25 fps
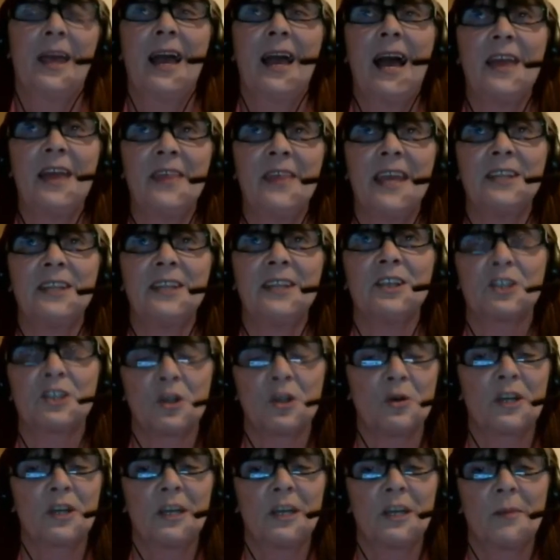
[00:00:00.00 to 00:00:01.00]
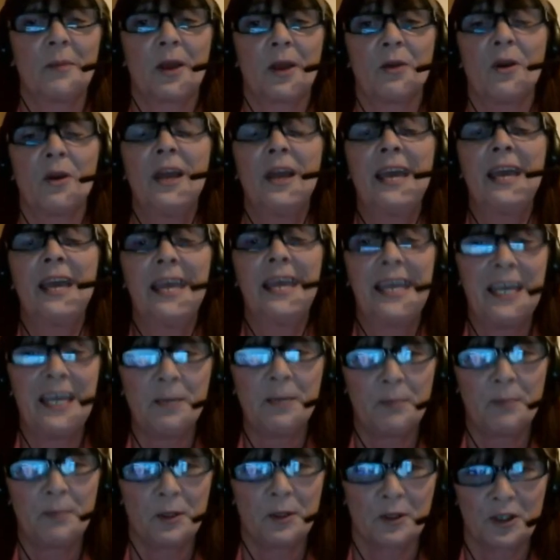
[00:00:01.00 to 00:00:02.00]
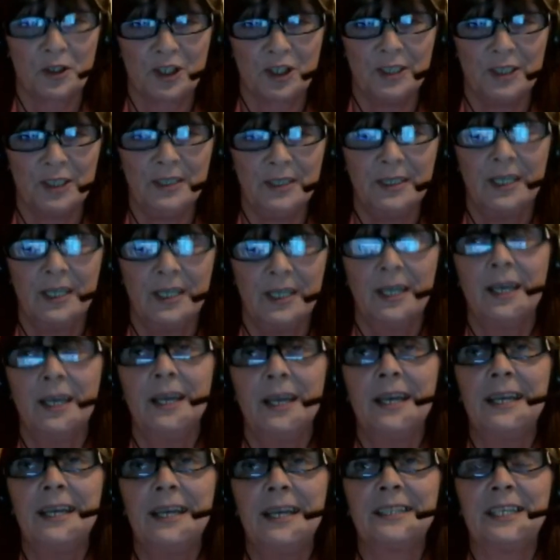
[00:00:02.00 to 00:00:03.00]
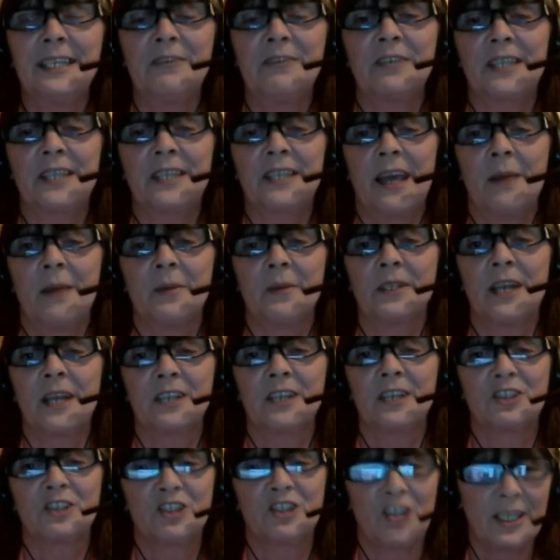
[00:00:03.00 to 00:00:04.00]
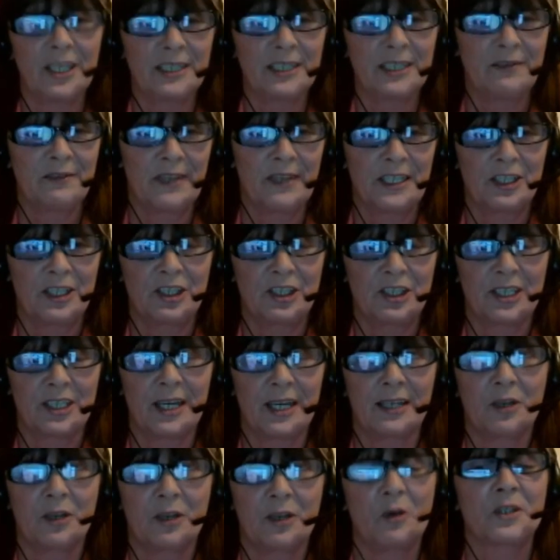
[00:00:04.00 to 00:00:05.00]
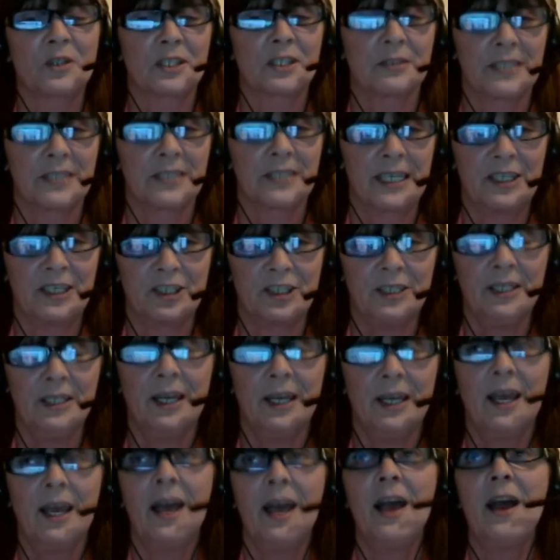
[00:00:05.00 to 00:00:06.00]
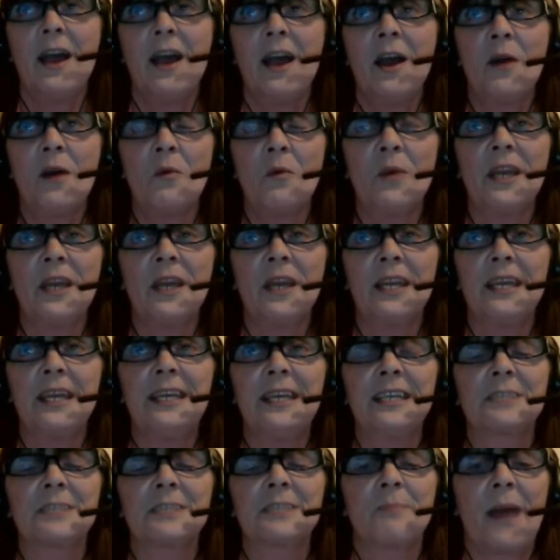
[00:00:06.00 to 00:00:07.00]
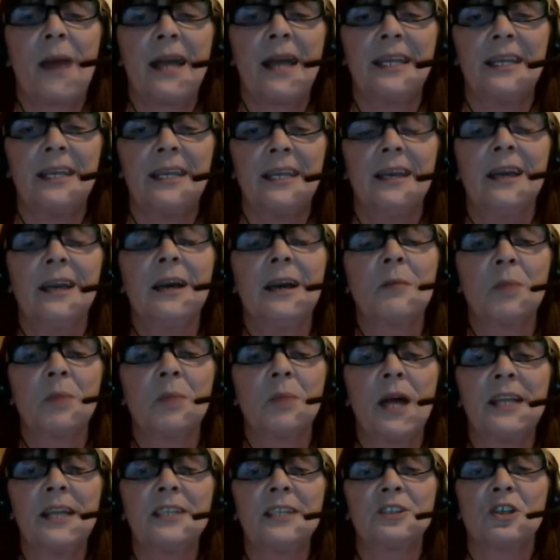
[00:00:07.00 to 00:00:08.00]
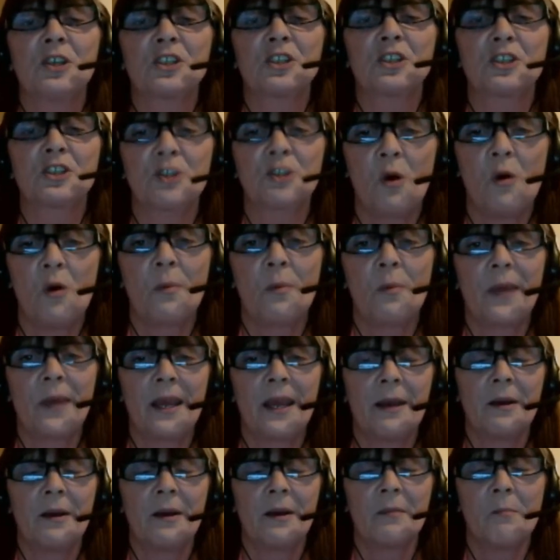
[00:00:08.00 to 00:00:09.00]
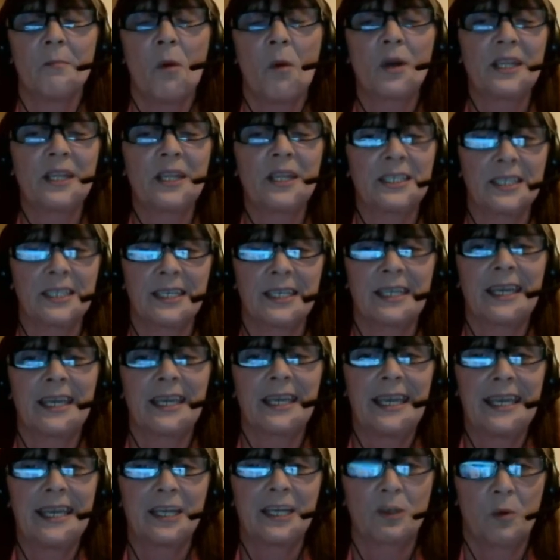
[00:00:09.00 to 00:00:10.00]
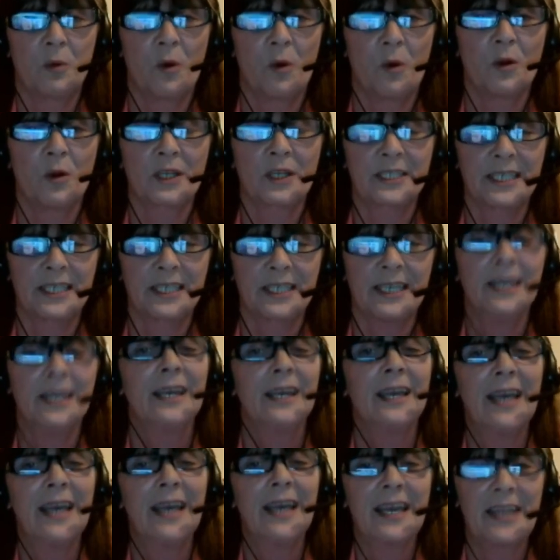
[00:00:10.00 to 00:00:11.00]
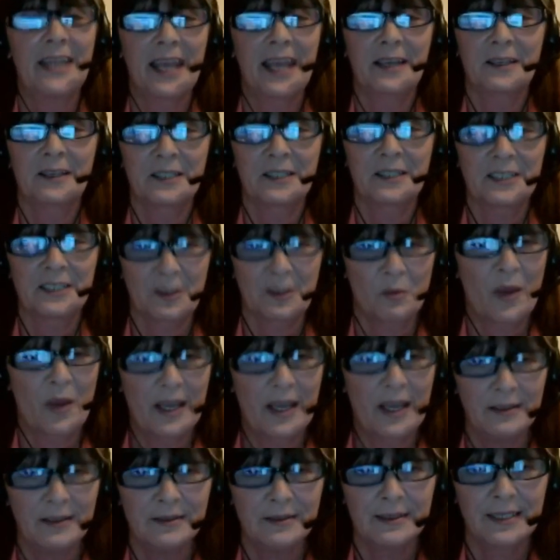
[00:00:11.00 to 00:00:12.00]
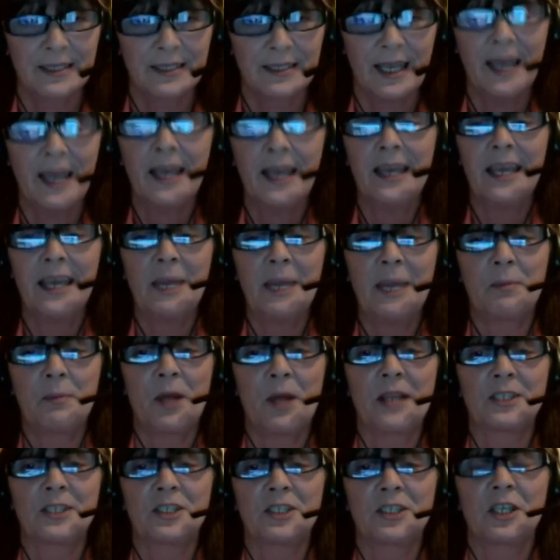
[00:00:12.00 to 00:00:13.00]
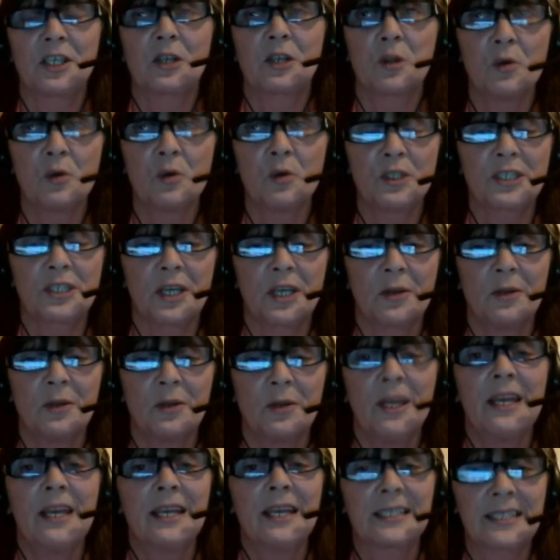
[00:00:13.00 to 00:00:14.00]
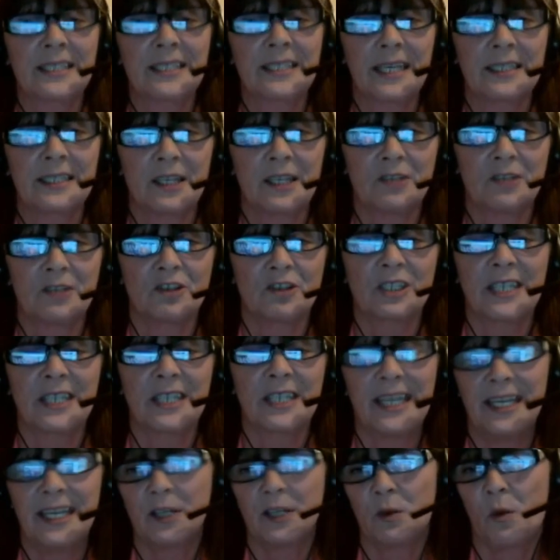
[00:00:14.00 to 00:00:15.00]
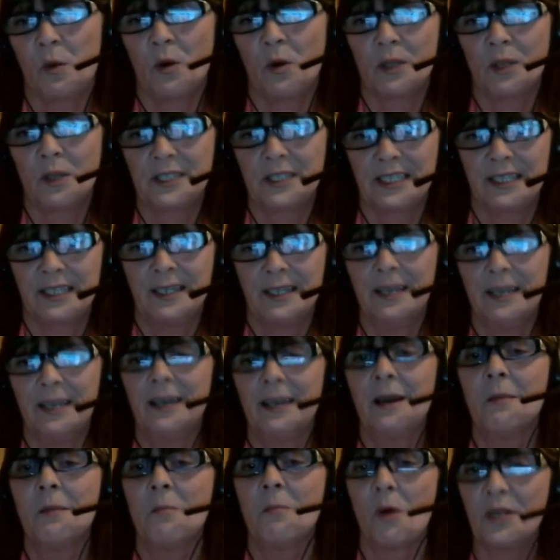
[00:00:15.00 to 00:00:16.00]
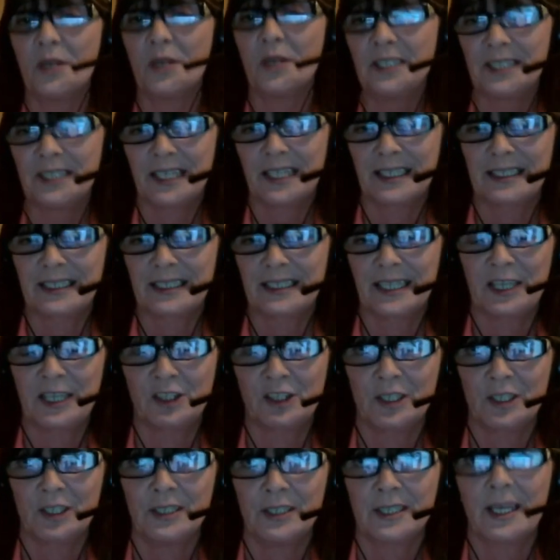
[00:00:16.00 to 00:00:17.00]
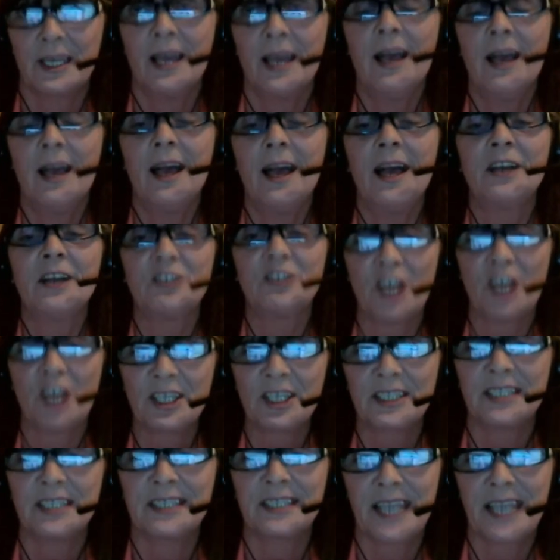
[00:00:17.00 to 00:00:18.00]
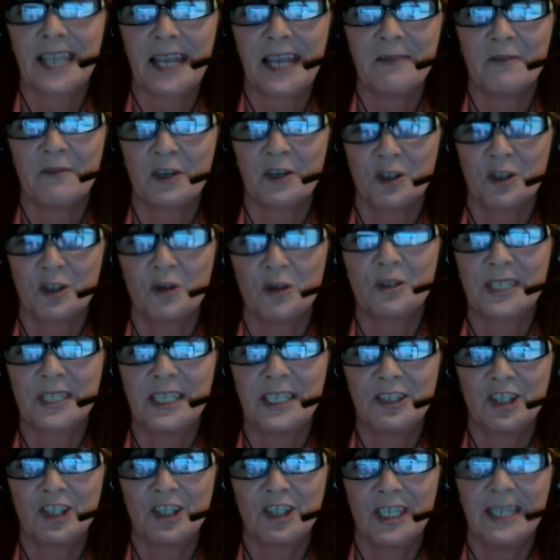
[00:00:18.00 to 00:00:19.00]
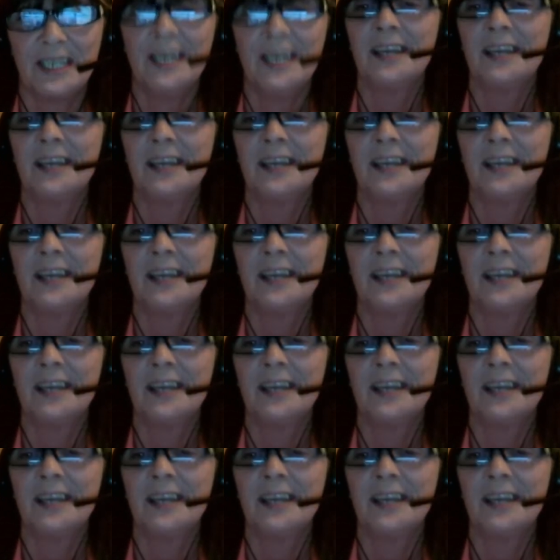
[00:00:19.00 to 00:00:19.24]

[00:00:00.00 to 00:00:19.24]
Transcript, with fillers: And then you're talking about air pollution. David Cameron has just finished a consultation where he is planning to stop monitoring air quality in England and Wales. He plans to close down 600 air quality monitoring stations just in time for UCG